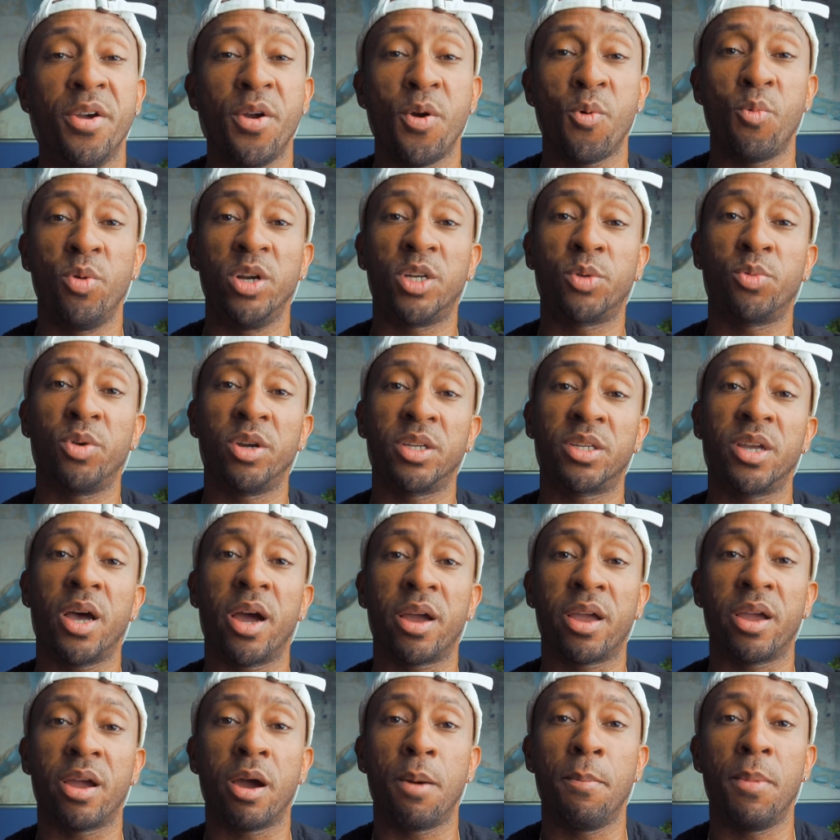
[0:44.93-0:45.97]
which we're
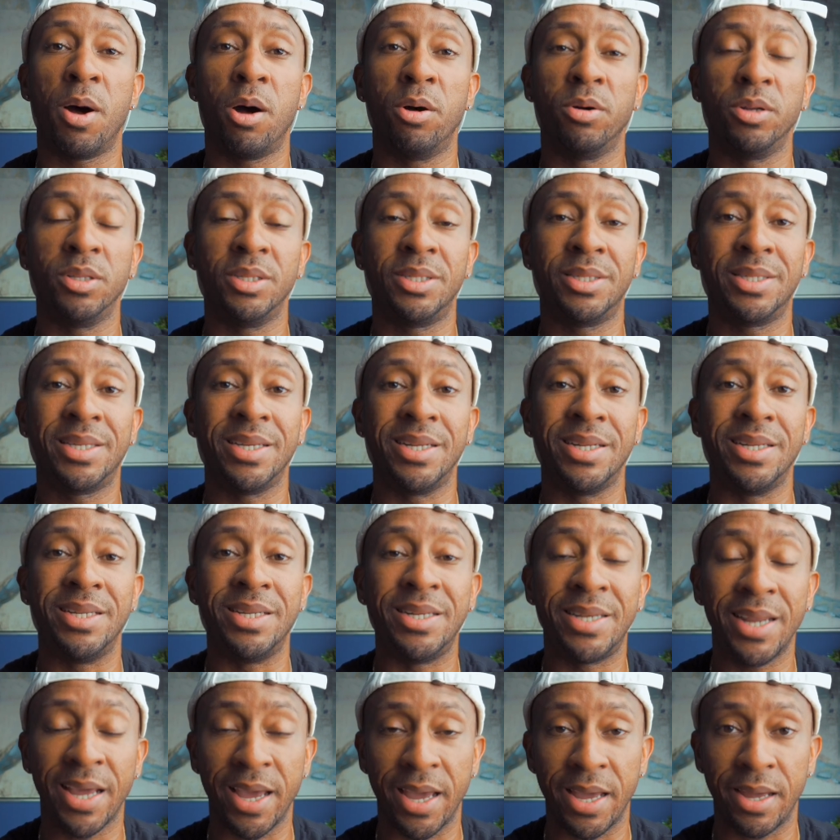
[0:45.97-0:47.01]
talking about
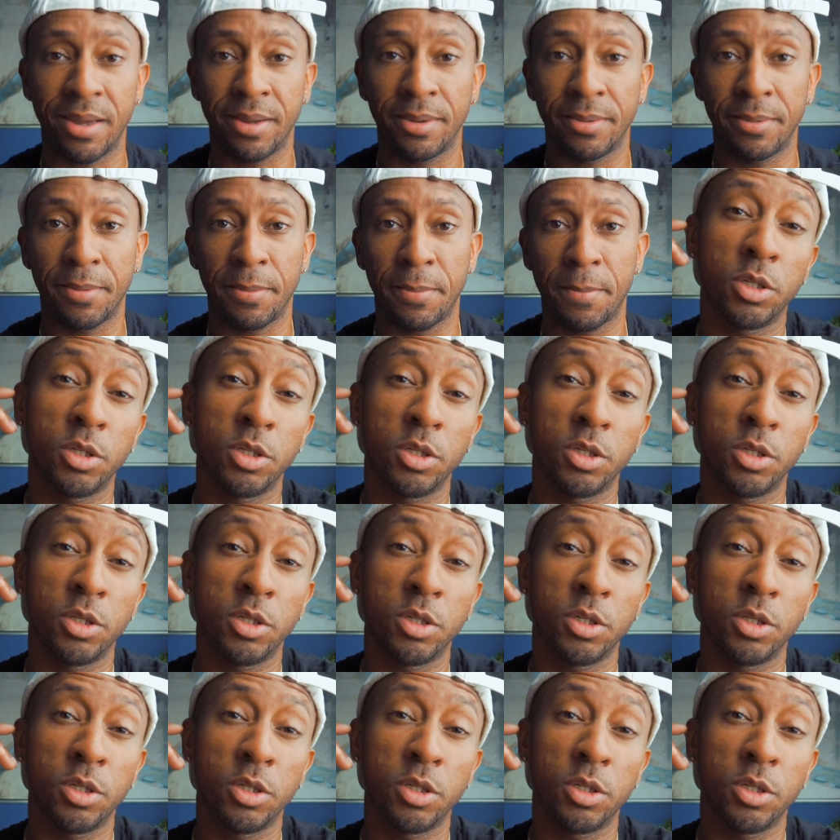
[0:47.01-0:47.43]
today.